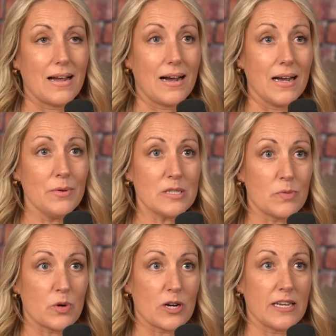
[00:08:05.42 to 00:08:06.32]
I was
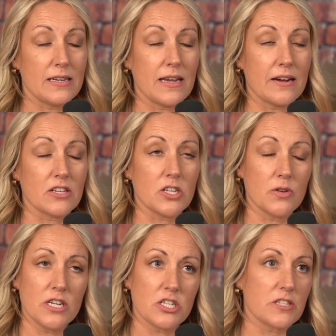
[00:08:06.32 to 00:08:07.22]
born in
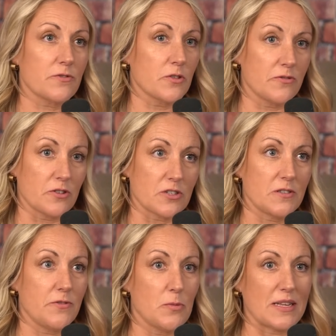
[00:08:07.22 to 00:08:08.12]
Arizona just for the first
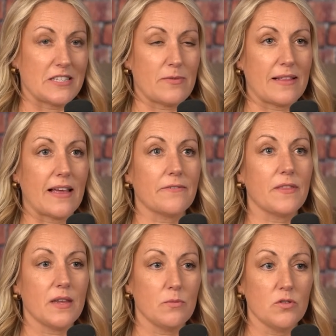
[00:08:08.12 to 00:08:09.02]
few months of my life and
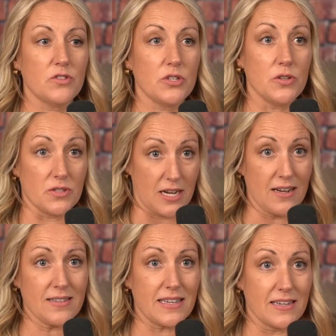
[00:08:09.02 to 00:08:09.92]
then moved to Utah,
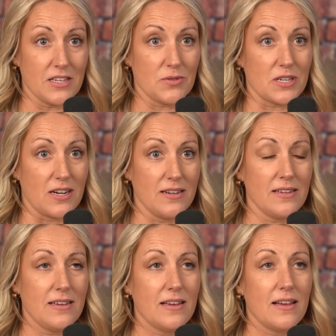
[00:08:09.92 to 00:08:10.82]
Sandy, Utah.
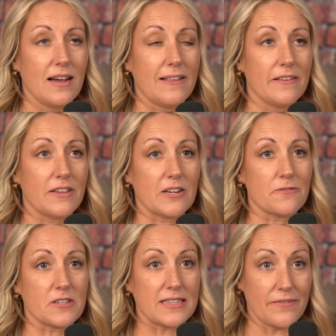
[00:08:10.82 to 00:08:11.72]
I lived there
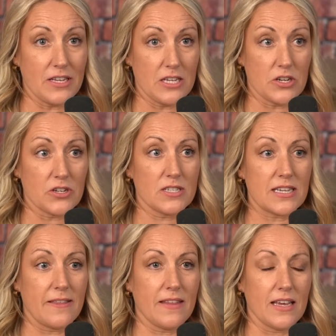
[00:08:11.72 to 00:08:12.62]
for seven years,
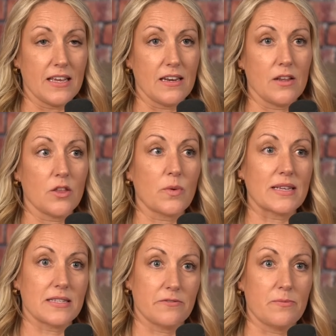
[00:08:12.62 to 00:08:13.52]
and then the
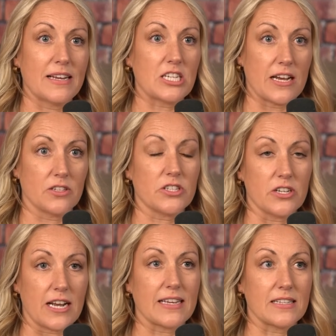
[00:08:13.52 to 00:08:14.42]
rest of my childhood
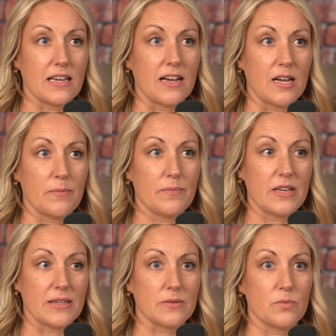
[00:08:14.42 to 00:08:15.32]
I can um,
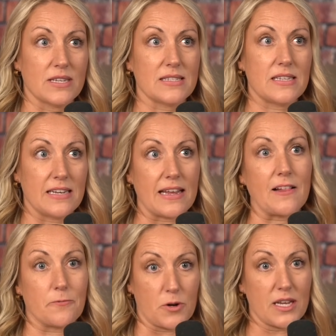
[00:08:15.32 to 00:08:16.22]
is was in
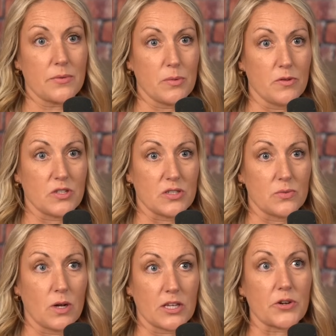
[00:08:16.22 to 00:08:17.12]
California. We moved to
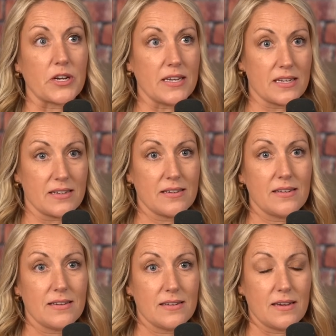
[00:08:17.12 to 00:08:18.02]
Walnut Creek,
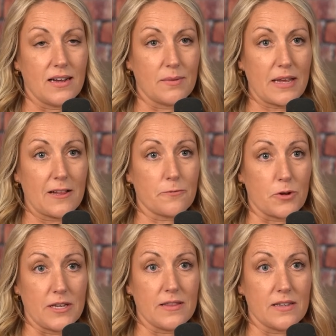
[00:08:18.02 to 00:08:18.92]
um,
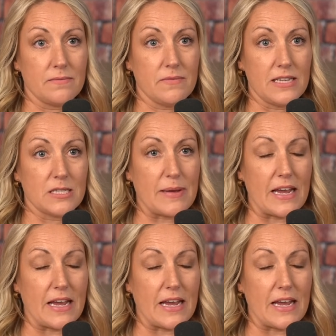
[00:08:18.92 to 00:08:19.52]
California, in the East Bay